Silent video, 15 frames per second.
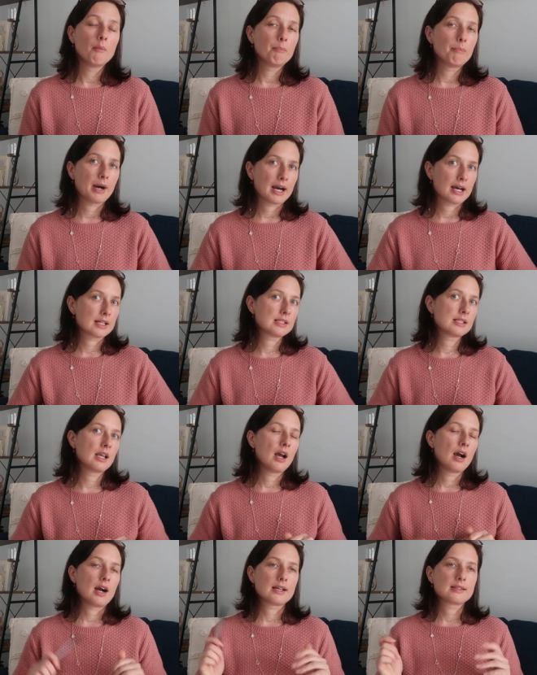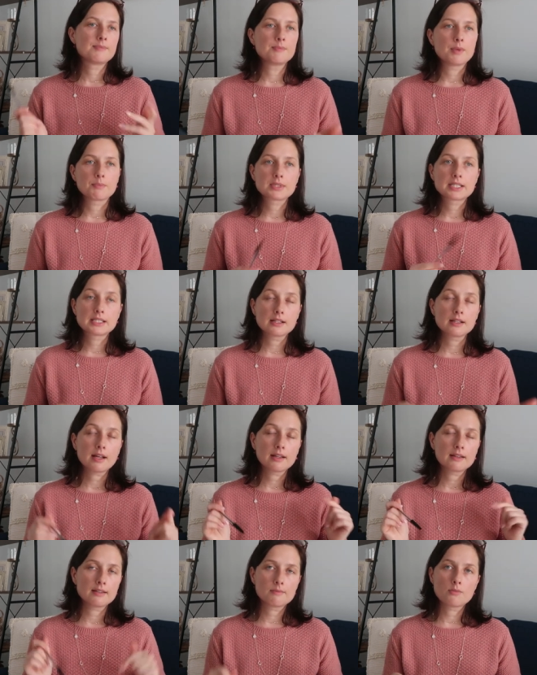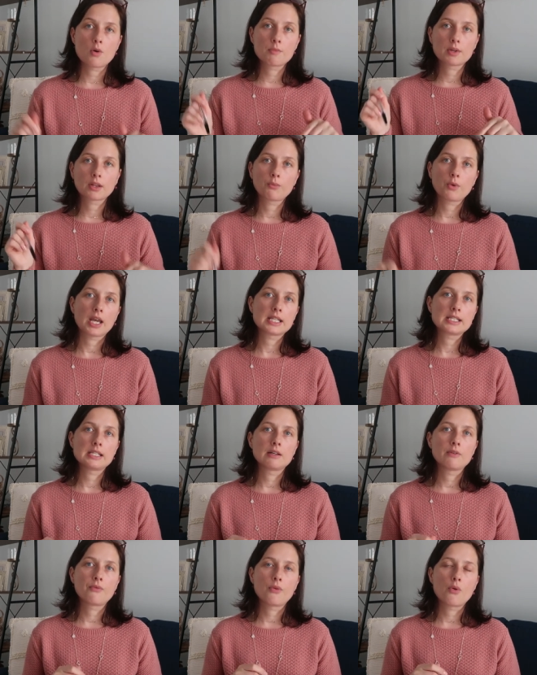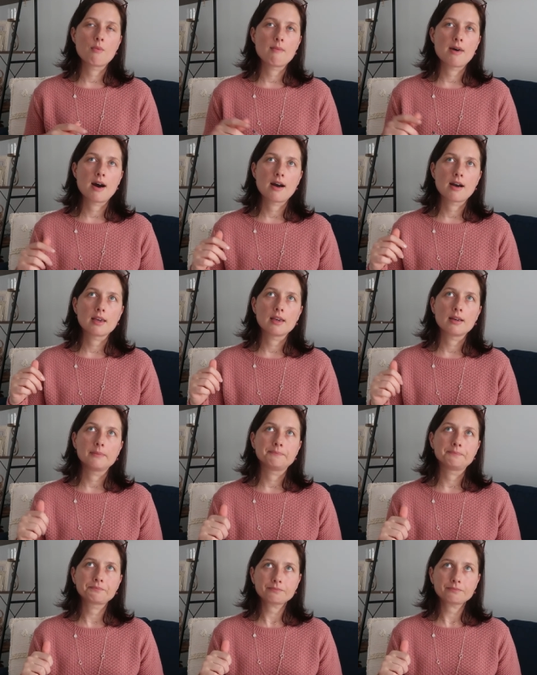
but I, I'm still at the moment waiting for my